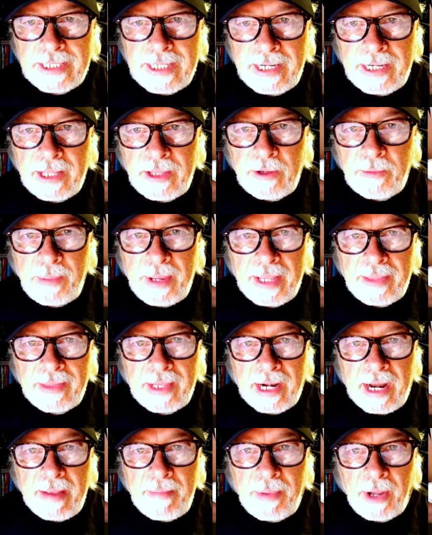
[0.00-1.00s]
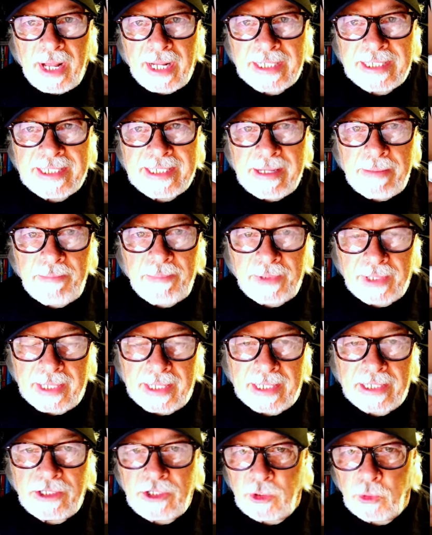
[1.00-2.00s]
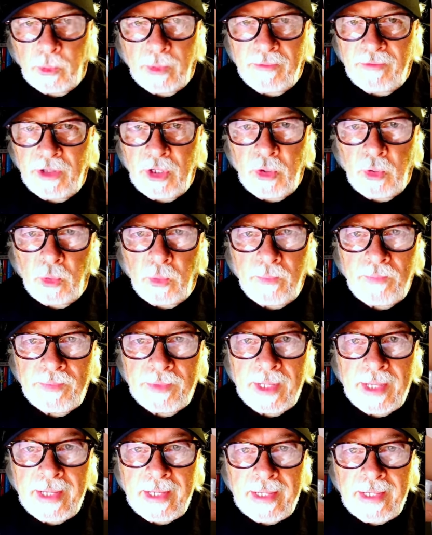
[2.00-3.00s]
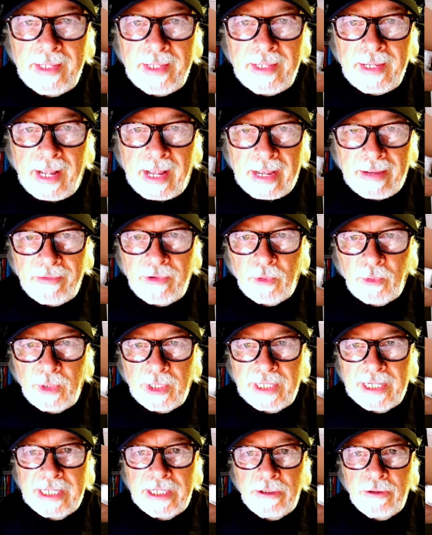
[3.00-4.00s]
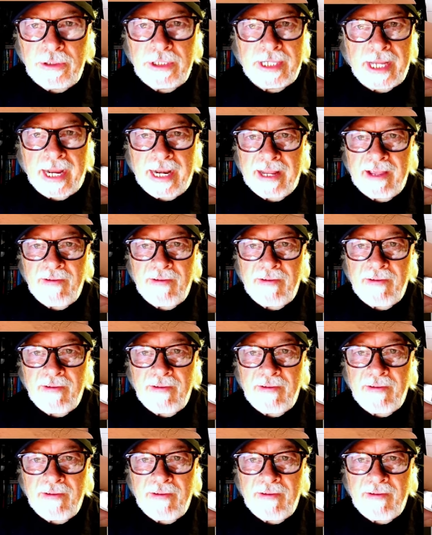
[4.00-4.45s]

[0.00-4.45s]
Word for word: another pen that I bought simply to review. I haven't really used any